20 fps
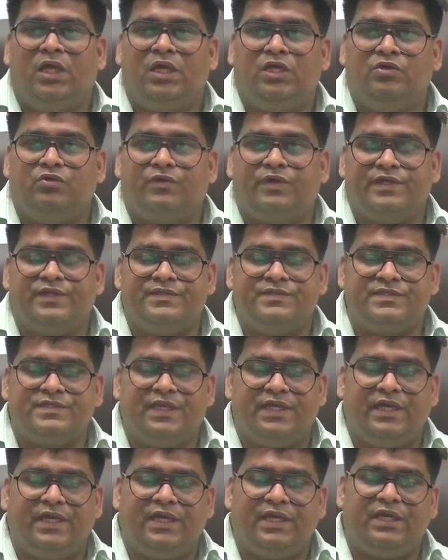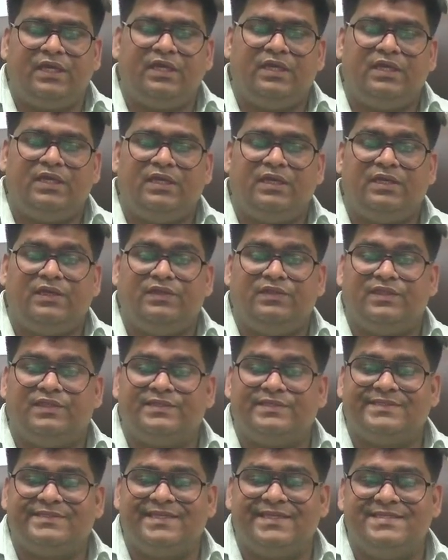you can say the
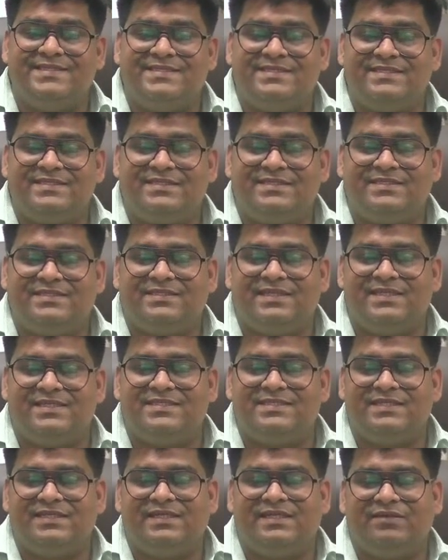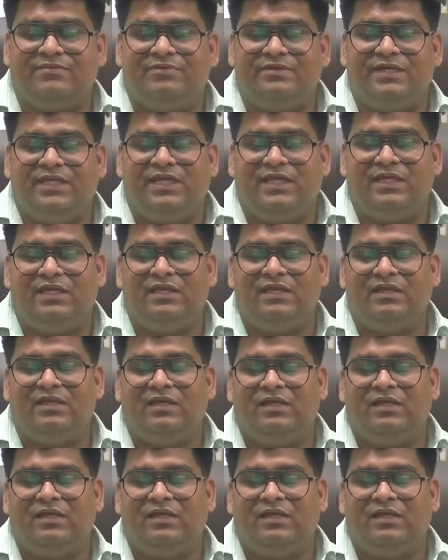sensitivity,